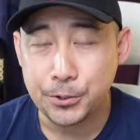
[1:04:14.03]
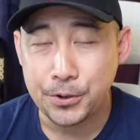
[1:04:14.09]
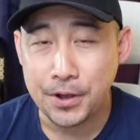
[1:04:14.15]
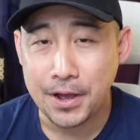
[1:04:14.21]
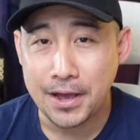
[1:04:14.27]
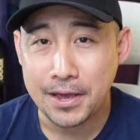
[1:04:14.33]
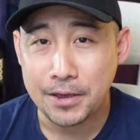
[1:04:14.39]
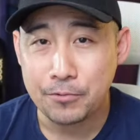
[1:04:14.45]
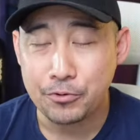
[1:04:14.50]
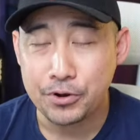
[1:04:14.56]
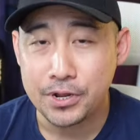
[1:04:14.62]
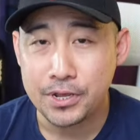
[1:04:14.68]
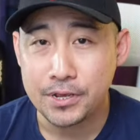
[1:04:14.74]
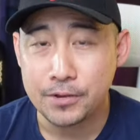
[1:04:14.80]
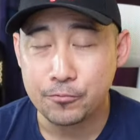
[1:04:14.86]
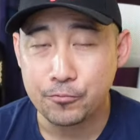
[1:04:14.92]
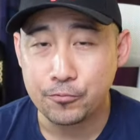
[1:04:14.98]
I
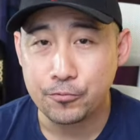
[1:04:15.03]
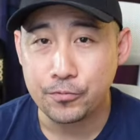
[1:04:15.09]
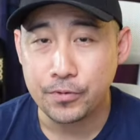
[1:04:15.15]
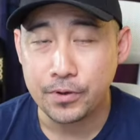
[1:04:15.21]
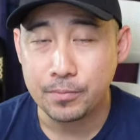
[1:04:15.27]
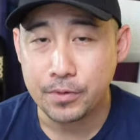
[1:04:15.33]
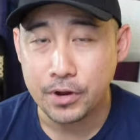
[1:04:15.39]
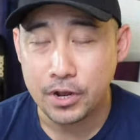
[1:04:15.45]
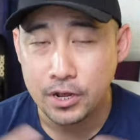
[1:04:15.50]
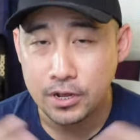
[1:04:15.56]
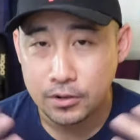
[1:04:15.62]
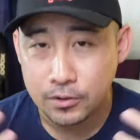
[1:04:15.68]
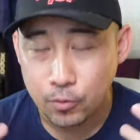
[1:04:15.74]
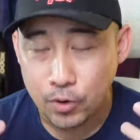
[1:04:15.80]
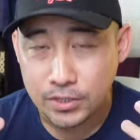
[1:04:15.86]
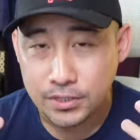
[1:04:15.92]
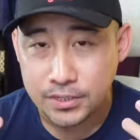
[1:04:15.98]
really
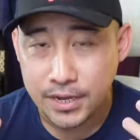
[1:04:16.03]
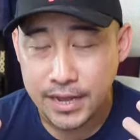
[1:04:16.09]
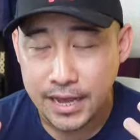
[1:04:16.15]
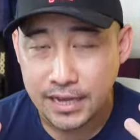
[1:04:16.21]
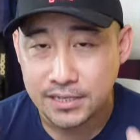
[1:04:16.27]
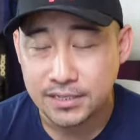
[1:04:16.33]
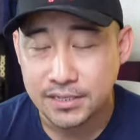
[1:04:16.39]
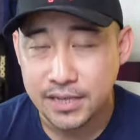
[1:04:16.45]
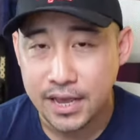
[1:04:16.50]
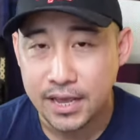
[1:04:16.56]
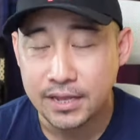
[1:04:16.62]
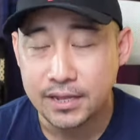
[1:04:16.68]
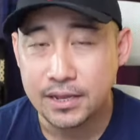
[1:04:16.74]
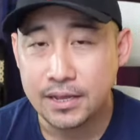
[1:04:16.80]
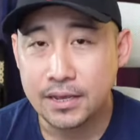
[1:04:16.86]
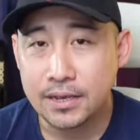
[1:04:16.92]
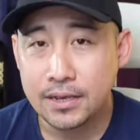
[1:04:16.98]
once again
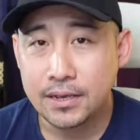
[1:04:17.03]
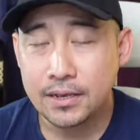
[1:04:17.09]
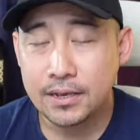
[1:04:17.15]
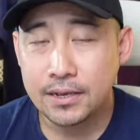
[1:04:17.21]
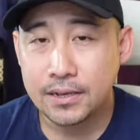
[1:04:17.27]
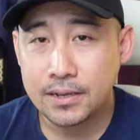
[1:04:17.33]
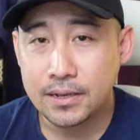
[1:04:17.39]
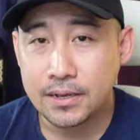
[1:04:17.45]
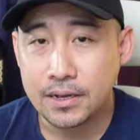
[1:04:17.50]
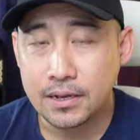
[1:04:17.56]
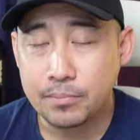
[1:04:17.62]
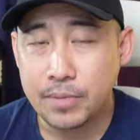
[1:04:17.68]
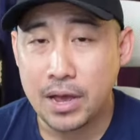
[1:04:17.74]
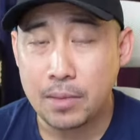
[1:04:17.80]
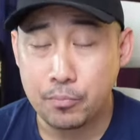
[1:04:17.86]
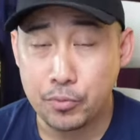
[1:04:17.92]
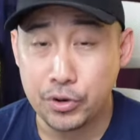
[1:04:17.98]
extend
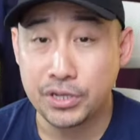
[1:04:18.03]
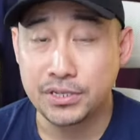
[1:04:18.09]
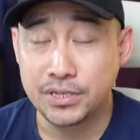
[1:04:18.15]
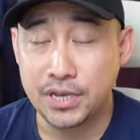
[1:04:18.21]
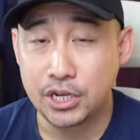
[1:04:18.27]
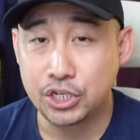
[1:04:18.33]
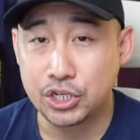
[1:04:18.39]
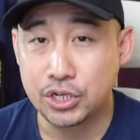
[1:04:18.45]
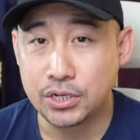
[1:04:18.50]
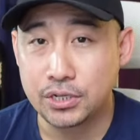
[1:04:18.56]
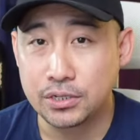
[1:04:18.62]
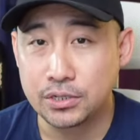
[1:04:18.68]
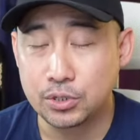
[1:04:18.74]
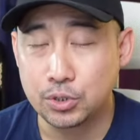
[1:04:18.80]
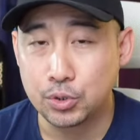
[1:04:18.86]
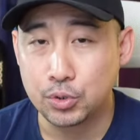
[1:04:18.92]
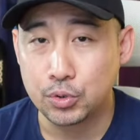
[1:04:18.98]
my
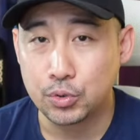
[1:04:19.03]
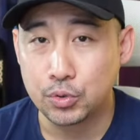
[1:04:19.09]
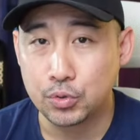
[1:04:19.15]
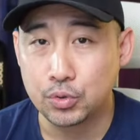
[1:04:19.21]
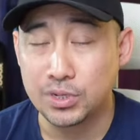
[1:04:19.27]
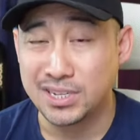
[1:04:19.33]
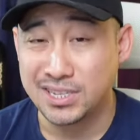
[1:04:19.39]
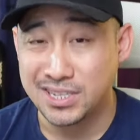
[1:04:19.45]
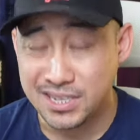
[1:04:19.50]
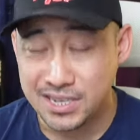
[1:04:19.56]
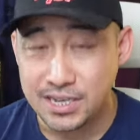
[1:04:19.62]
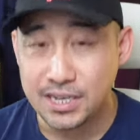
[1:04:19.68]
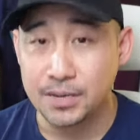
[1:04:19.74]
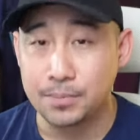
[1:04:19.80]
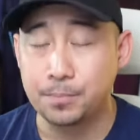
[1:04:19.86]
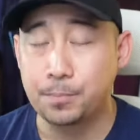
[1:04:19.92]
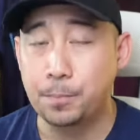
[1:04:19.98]
appreciation to the
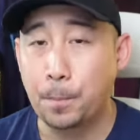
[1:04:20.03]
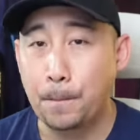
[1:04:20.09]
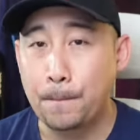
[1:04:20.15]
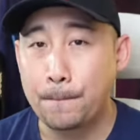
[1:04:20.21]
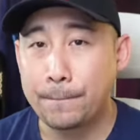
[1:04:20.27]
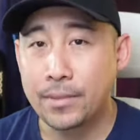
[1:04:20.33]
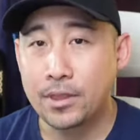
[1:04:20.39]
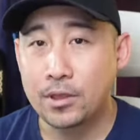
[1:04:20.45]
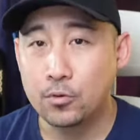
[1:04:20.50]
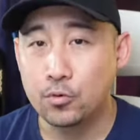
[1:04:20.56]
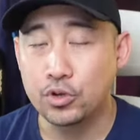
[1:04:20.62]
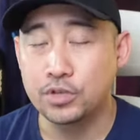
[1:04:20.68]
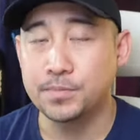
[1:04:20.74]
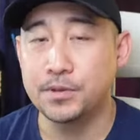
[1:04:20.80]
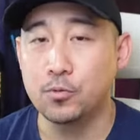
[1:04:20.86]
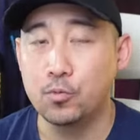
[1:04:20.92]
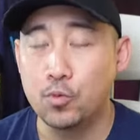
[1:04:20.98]
team who has
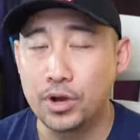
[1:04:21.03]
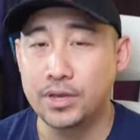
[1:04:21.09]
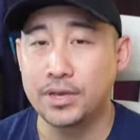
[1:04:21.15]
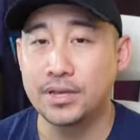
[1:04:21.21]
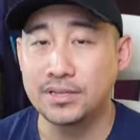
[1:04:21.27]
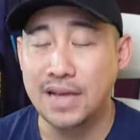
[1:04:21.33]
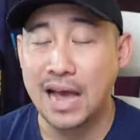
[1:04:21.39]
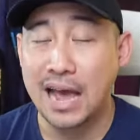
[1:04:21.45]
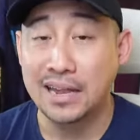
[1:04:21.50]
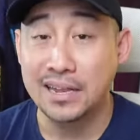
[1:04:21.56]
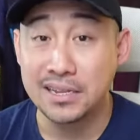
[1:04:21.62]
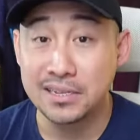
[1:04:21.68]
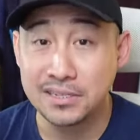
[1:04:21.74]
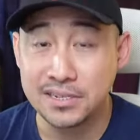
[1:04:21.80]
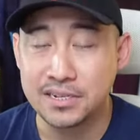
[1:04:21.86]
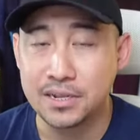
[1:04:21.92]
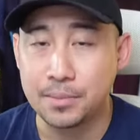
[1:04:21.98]
been working
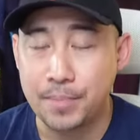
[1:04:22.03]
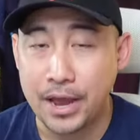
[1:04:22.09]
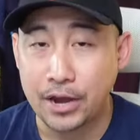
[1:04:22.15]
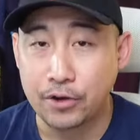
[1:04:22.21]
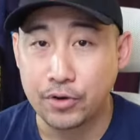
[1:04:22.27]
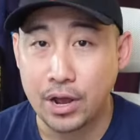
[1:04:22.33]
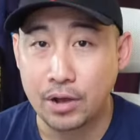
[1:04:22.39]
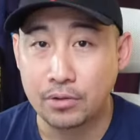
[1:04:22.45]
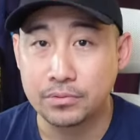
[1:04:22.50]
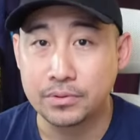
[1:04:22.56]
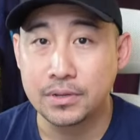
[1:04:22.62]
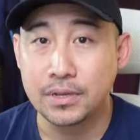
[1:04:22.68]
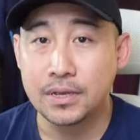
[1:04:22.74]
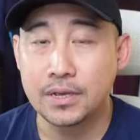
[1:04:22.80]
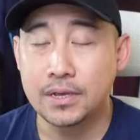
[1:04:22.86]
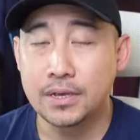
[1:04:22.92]
tirelessly in the background.